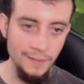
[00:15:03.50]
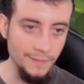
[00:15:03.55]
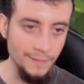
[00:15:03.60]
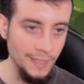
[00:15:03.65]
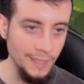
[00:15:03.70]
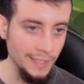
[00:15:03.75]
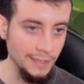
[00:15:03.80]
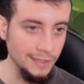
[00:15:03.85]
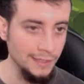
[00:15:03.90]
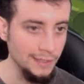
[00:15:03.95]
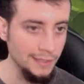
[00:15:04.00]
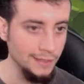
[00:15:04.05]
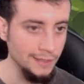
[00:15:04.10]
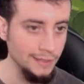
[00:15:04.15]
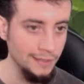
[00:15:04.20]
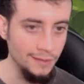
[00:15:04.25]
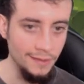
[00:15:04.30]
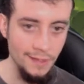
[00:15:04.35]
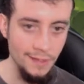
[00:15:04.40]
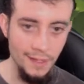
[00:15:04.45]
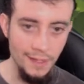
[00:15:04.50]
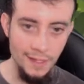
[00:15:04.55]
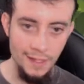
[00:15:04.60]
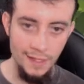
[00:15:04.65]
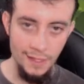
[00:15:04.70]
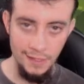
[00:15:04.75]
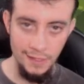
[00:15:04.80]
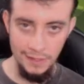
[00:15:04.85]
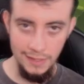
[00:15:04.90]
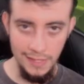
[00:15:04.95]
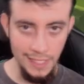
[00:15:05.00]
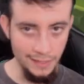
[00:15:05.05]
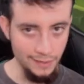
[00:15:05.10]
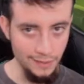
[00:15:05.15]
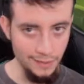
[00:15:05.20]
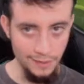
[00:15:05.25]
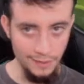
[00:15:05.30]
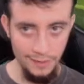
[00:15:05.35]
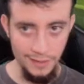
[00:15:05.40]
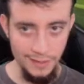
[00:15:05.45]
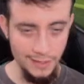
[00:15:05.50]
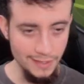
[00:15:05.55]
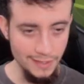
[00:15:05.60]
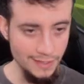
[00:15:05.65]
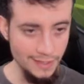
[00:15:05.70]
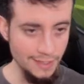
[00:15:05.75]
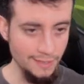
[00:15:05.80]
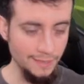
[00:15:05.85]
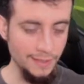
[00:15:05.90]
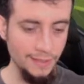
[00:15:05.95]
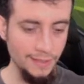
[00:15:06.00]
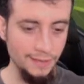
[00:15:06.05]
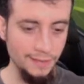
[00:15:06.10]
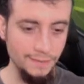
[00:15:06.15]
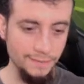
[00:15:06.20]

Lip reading: mana, not the hardest to summon.